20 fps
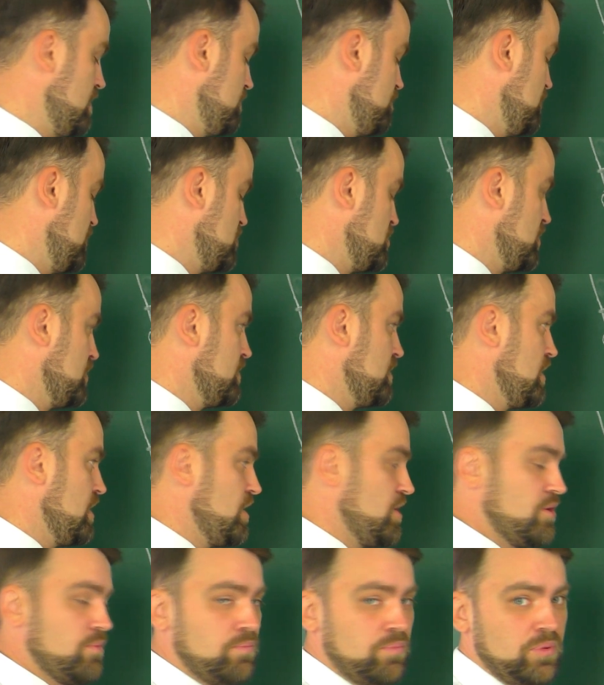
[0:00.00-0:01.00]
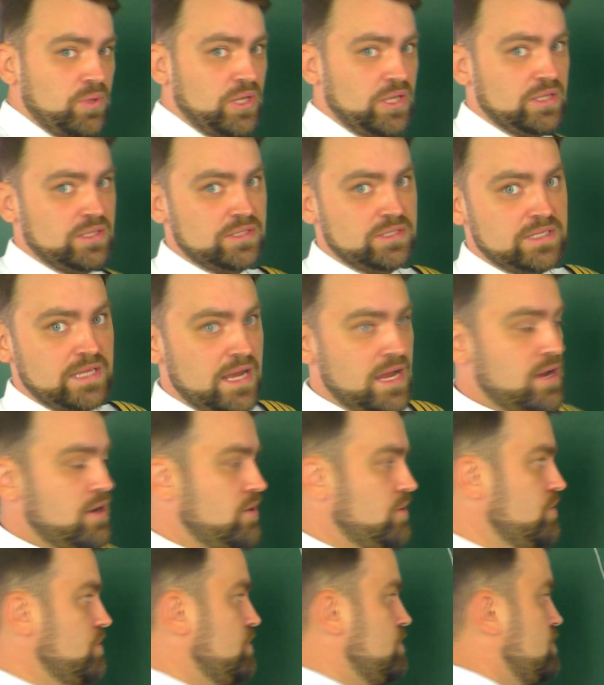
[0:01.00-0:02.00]
pitching the airplane
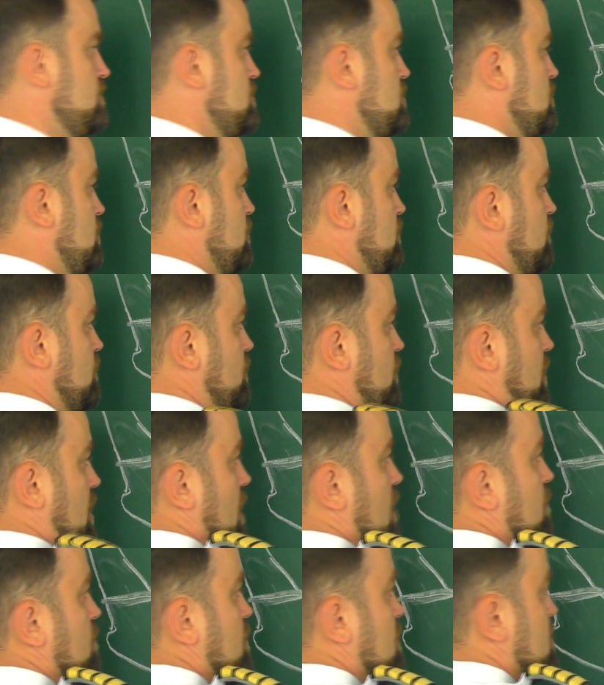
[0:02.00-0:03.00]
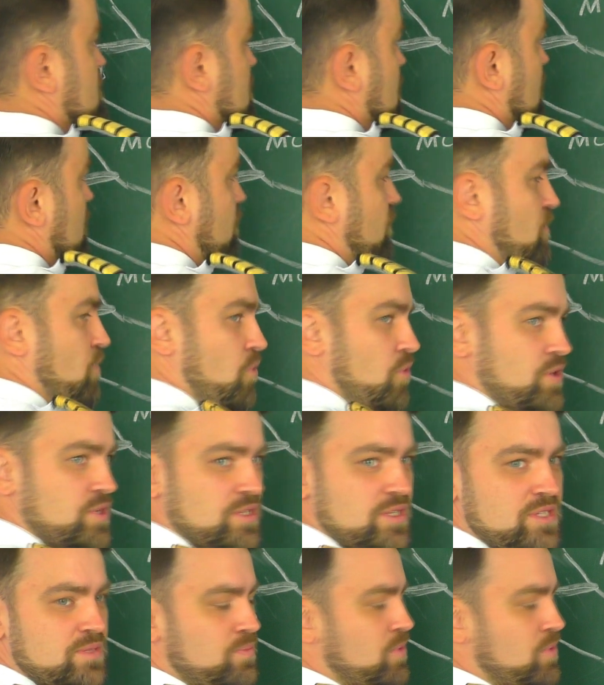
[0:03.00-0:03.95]
down. So it will compensate, of course, this